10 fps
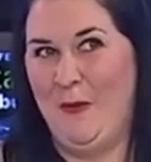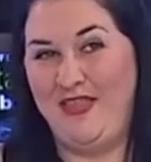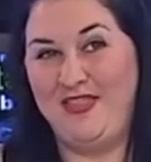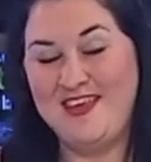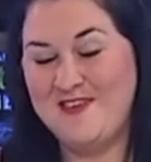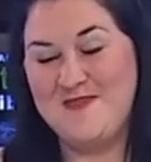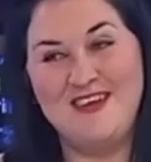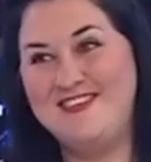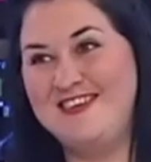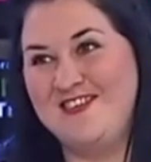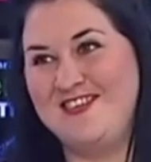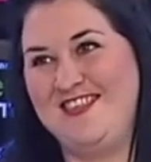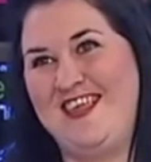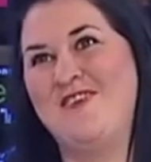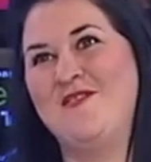I think you've mentioned everything
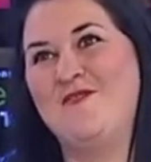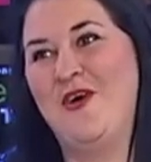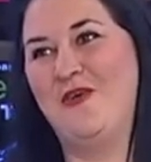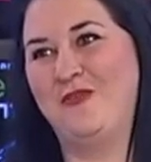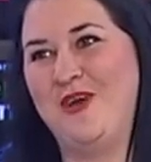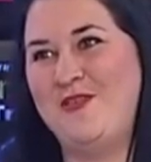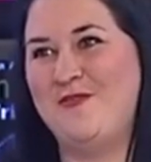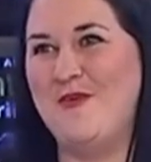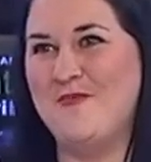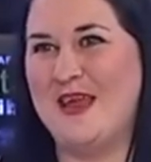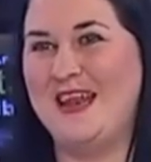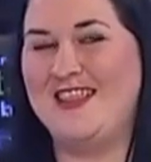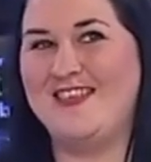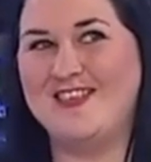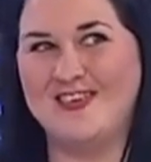that I'm involved with, from being at
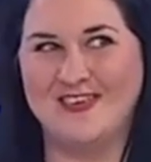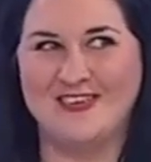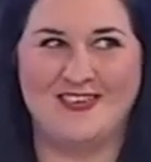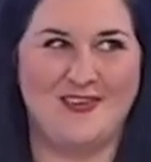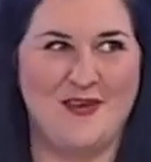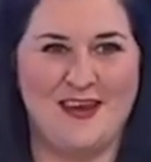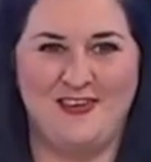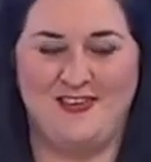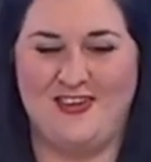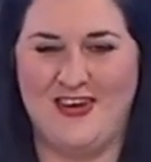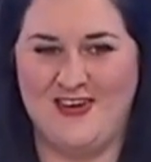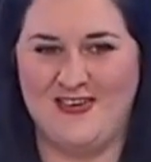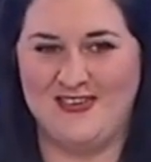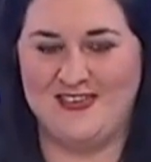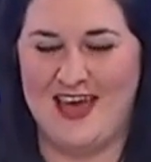the school to being in
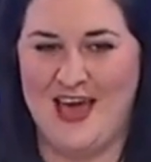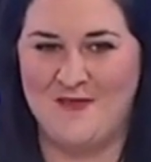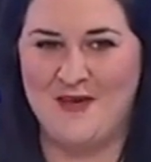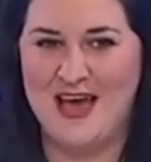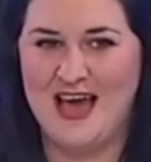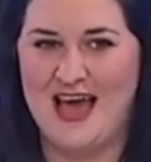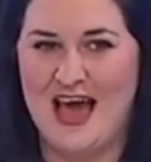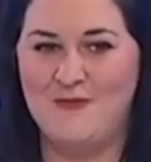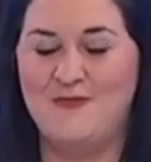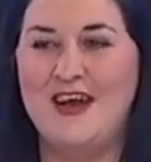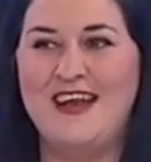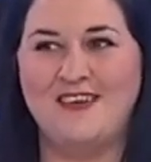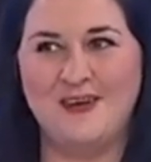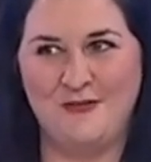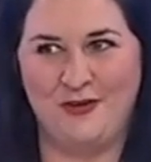shows. I'm really
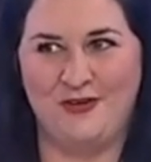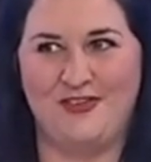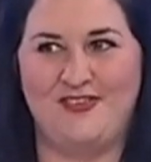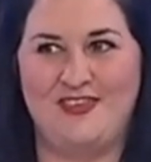looking forward to